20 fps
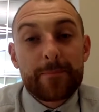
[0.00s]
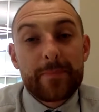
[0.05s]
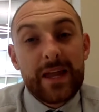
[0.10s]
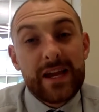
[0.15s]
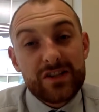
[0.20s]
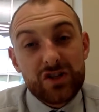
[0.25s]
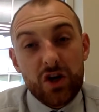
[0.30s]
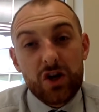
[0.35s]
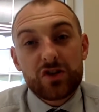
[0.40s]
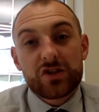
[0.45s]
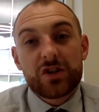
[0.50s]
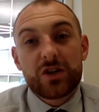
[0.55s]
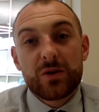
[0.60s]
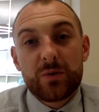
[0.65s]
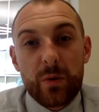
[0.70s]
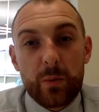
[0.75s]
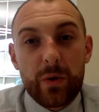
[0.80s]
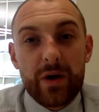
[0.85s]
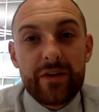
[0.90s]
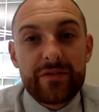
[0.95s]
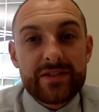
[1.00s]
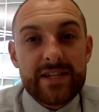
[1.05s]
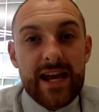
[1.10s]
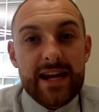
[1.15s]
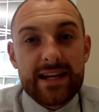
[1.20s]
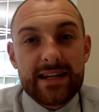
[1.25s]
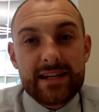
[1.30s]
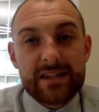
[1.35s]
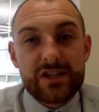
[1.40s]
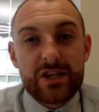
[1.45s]
It's also worth
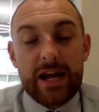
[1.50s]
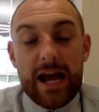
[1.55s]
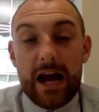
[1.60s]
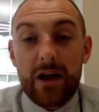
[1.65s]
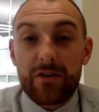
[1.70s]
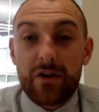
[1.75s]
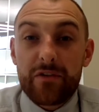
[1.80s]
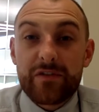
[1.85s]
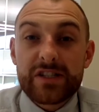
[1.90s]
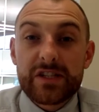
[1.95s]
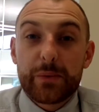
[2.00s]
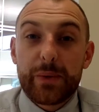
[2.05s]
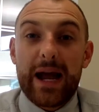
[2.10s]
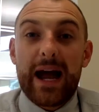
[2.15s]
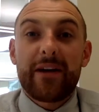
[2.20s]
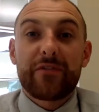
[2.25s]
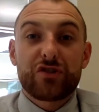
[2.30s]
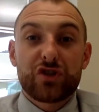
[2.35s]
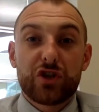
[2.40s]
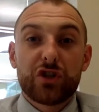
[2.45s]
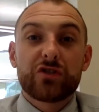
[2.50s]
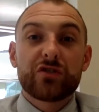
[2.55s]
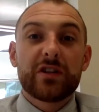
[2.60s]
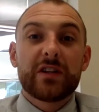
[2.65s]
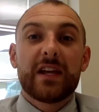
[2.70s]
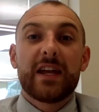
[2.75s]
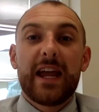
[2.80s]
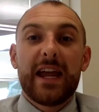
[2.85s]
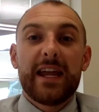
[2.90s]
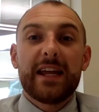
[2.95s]
taking into account, obviously we have
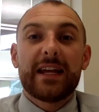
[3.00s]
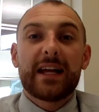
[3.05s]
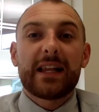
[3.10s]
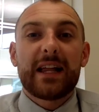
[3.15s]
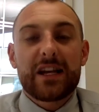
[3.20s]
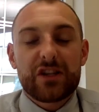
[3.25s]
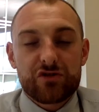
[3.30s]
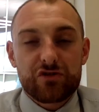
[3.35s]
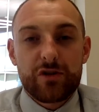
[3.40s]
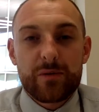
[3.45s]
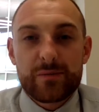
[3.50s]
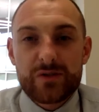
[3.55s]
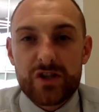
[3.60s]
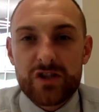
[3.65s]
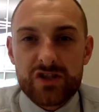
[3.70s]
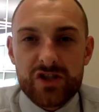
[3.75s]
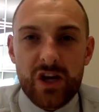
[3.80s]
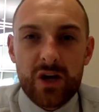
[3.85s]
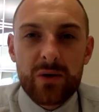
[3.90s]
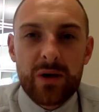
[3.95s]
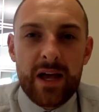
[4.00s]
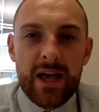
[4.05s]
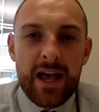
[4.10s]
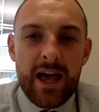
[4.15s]
children in classrooms, and so